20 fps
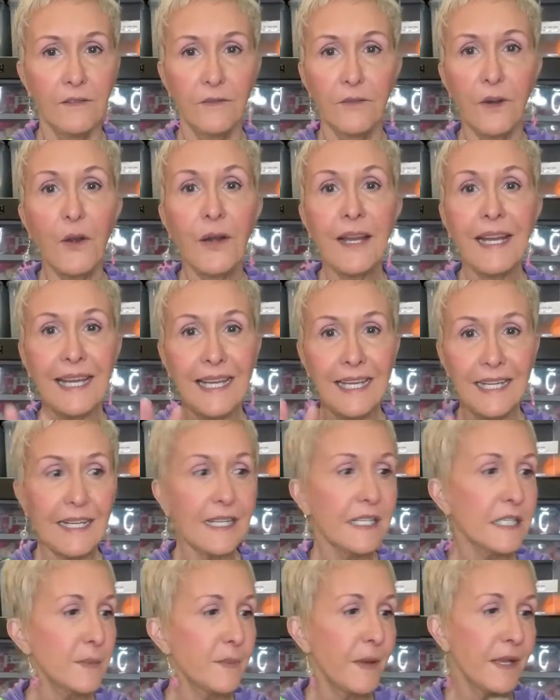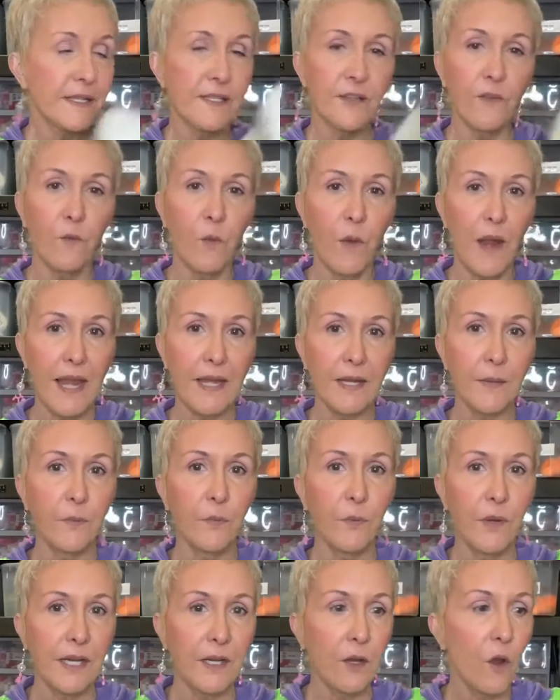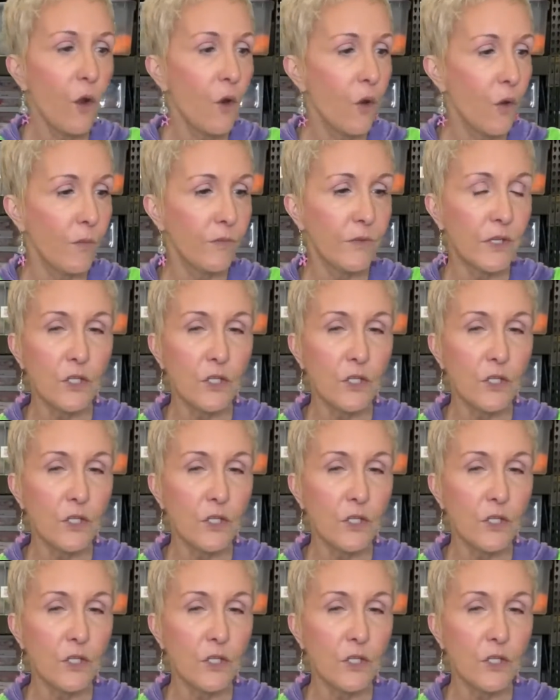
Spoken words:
very inexpensive way to bring home